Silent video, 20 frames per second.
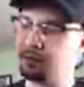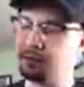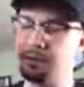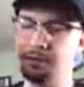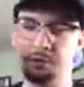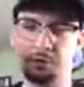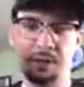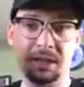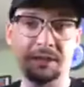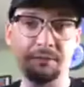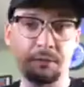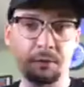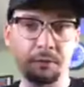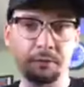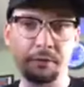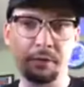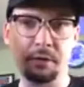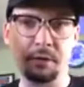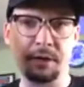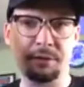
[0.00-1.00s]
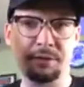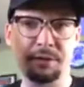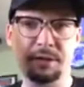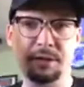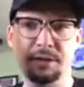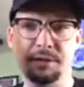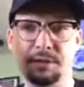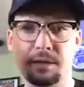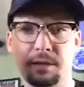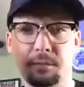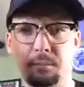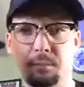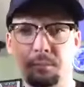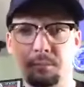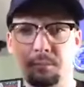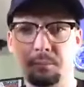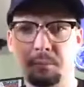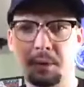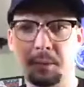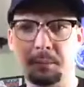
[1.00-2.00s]
These are Evos, though. I think he's got
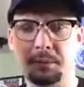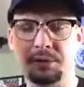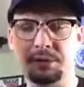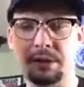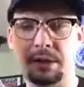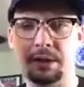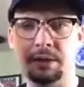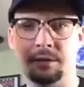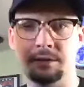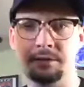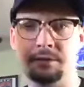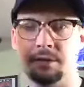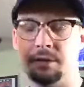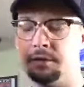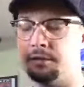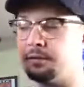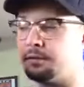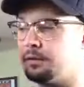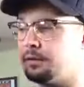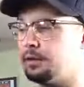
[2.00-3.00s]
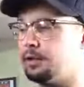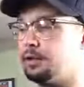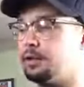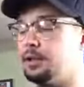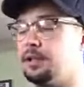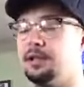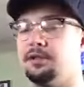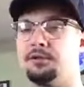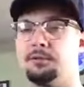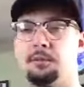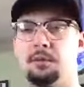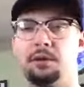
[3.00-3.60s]
probably stainless in his,